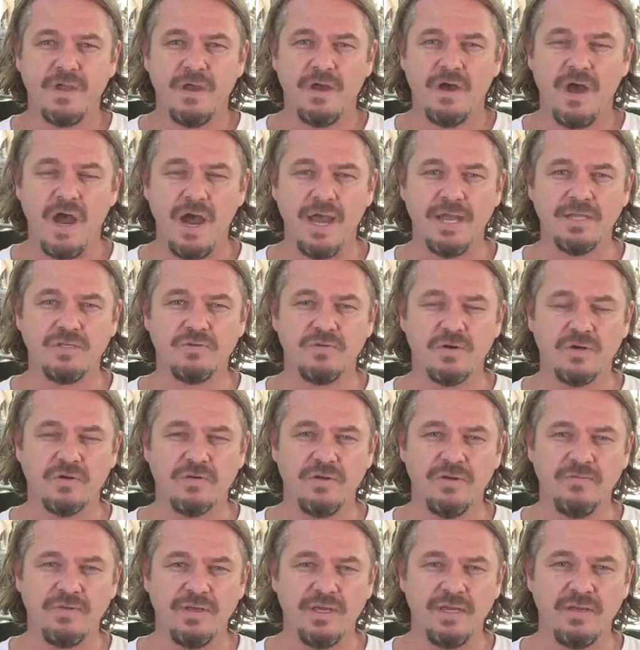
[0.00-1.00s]
Hi, it's Ron
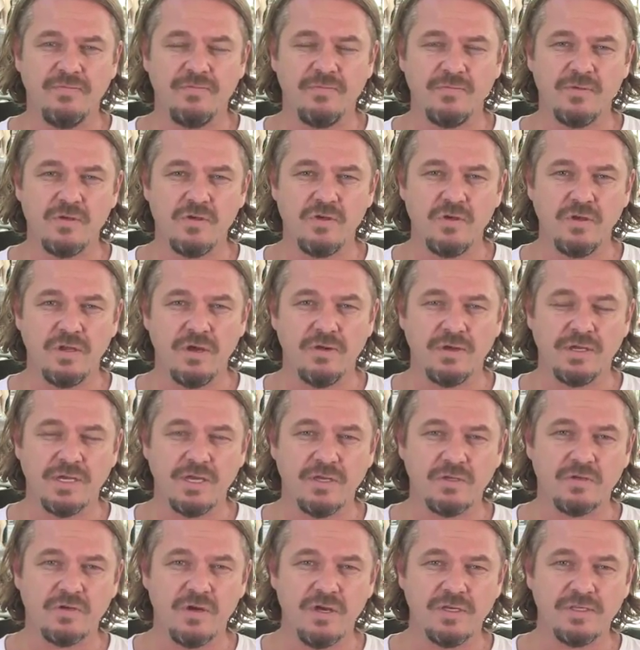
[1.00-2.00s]
Creevey here from the studio in
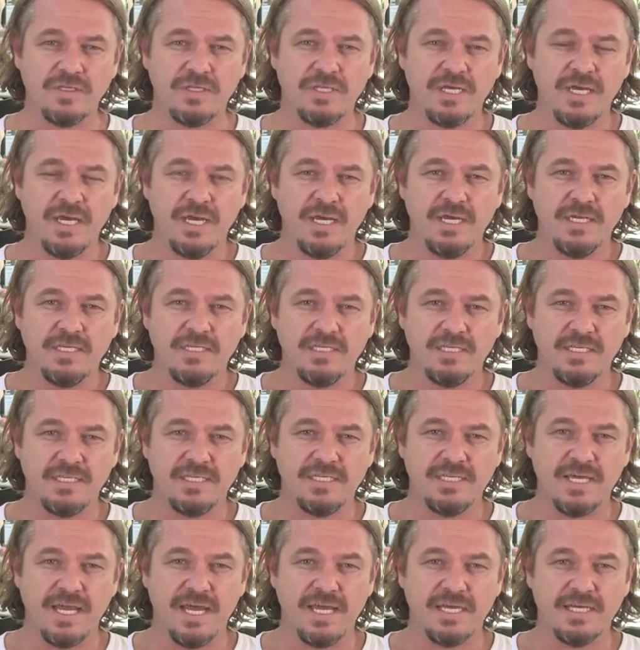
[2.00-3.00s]
King's Cross.
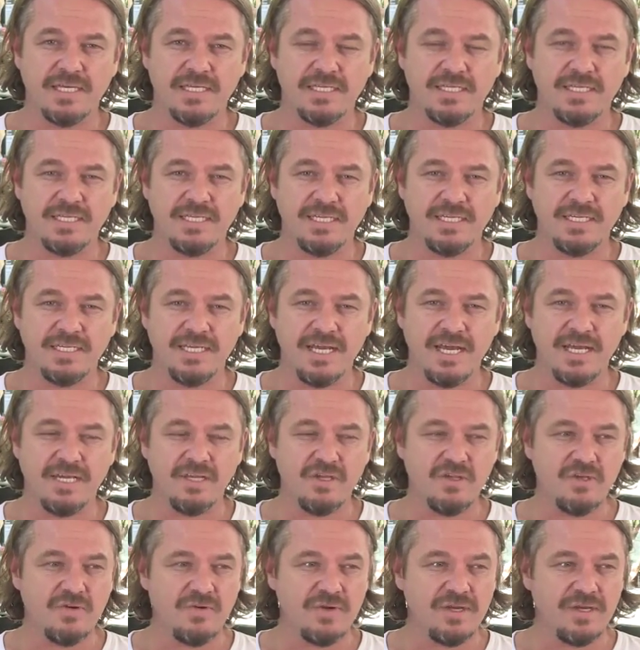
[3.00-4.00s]
Just sitting down
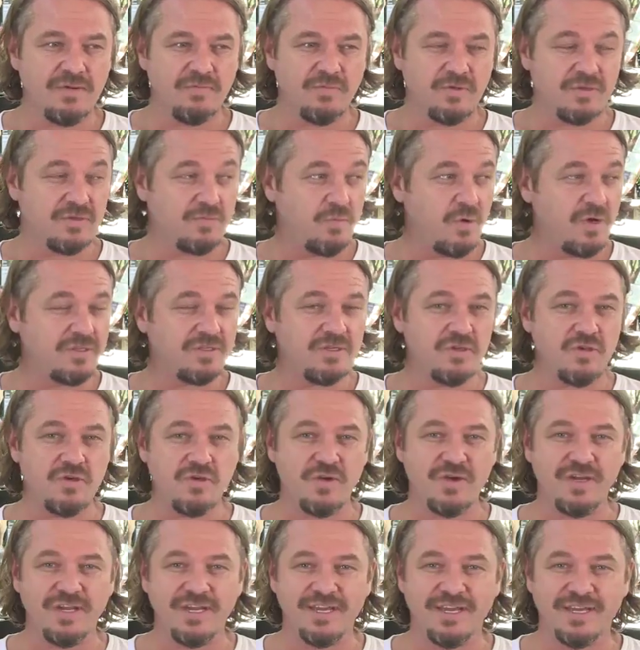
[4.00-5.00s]
was
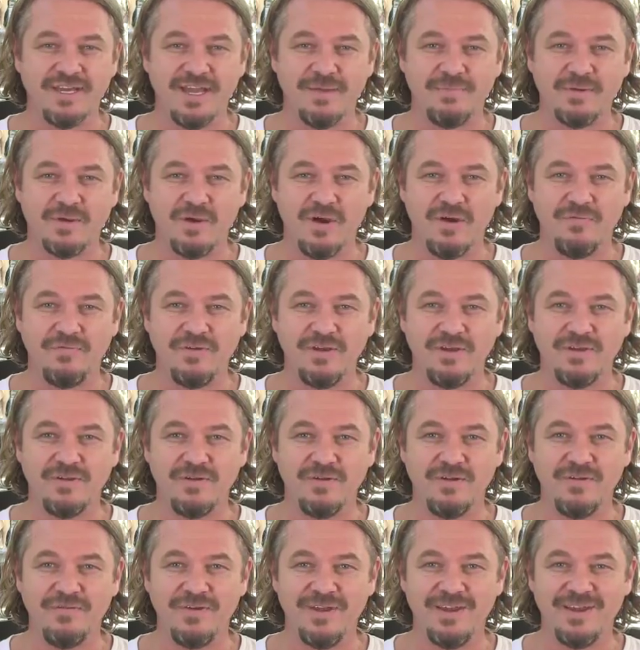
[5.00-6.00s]
enjoying a cup of coffee at
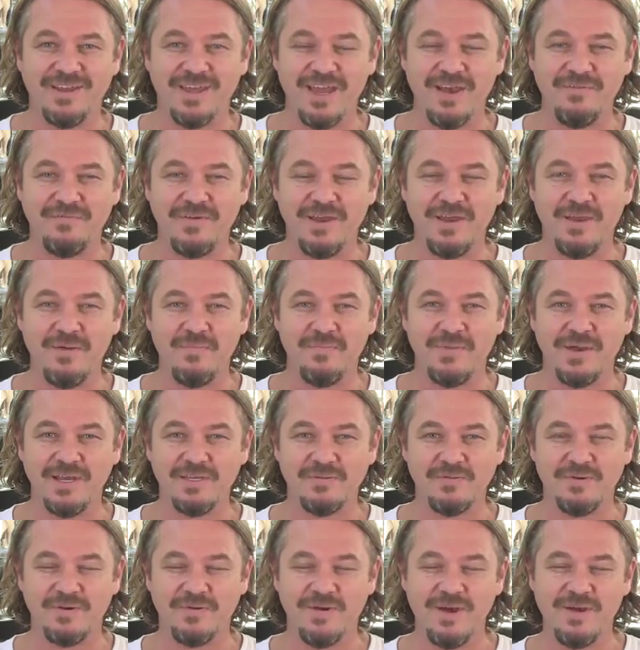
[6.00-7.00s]
Oliveto Cafe on
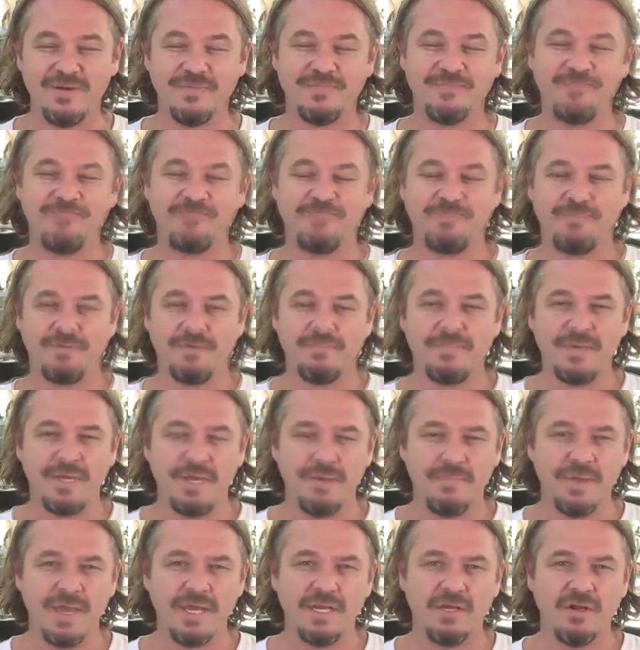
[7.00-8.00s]
Bayswater Road.
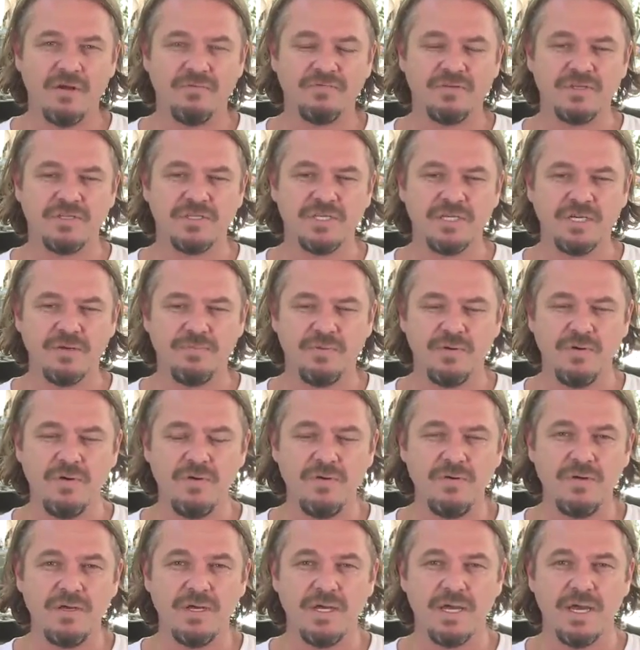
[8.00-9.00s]
I'm heading off to
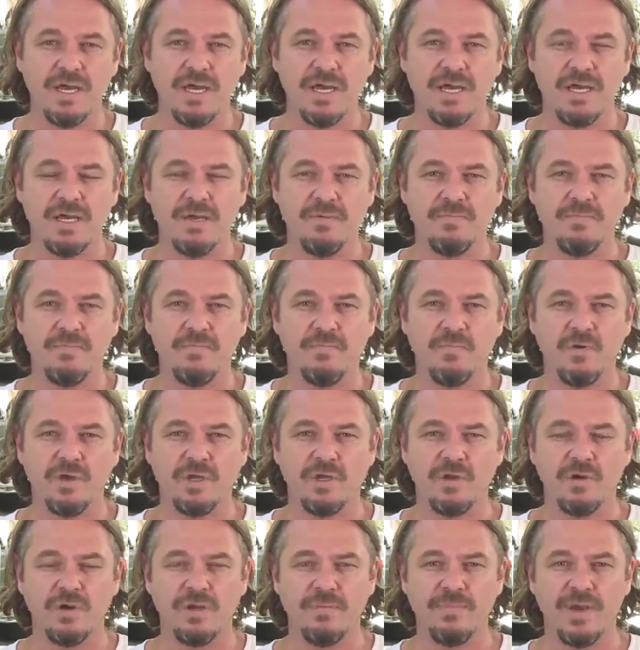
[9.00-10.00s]
Singapore,
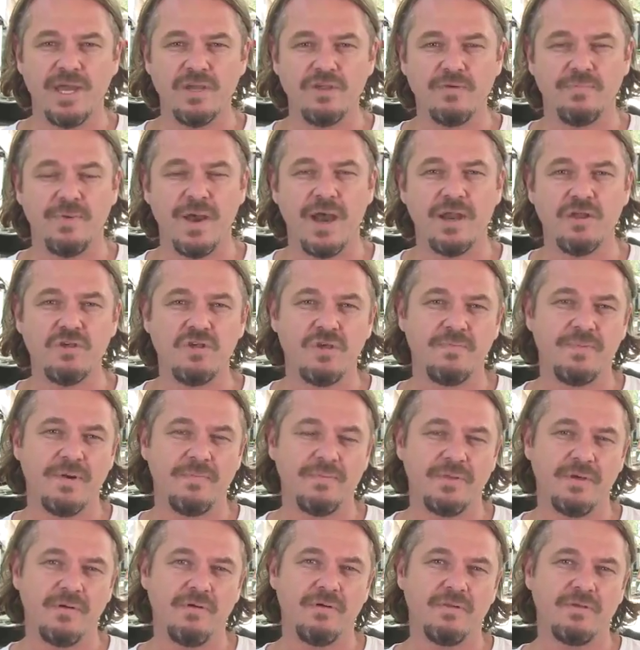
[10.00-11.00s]
working on a major partnership up
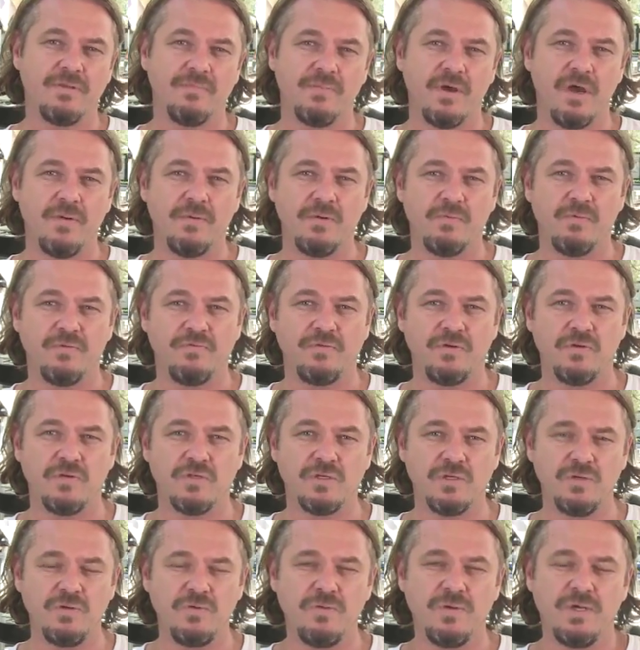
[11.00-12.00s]
there at the moment with
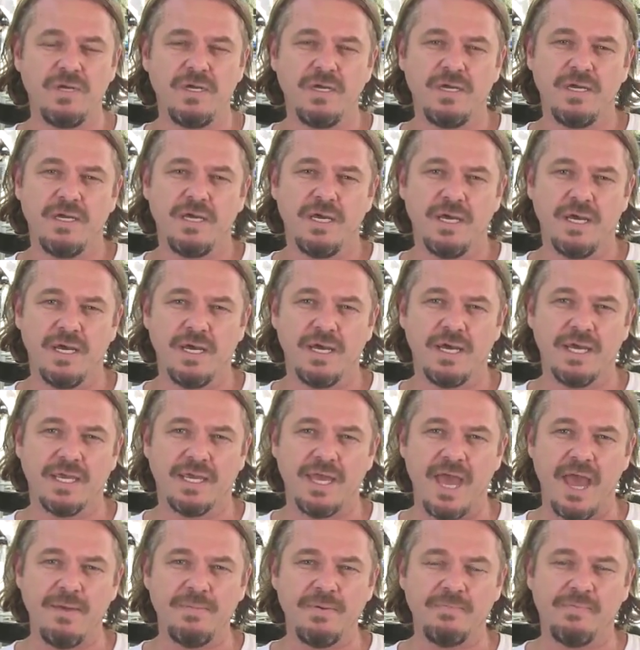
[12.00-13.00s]
Yuuzoo, a
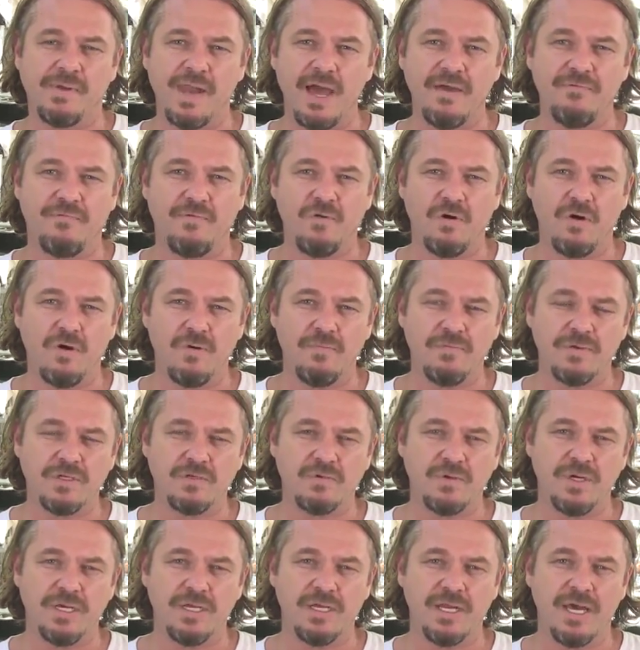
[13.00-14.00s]
gaming platform
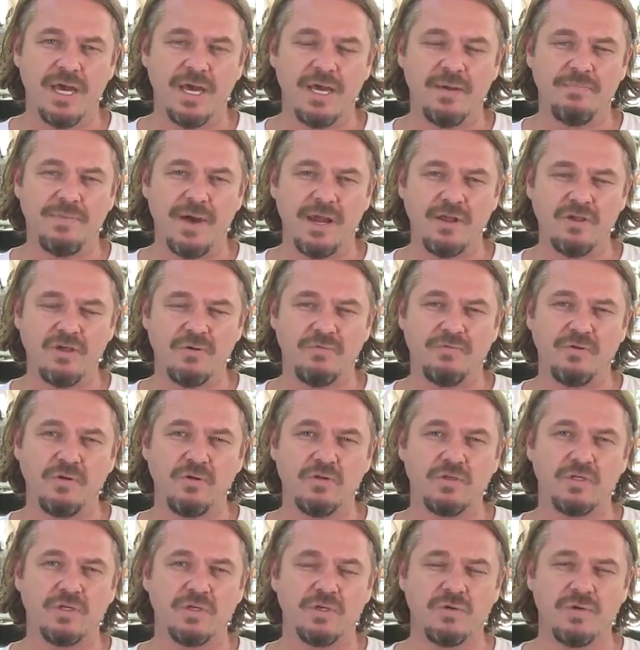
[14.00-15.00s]
between partnership with
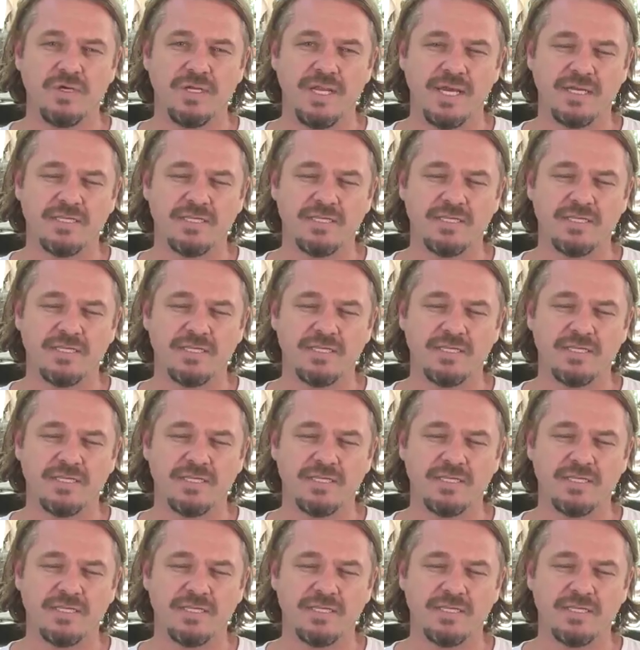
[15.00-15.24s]
Yuuzoo and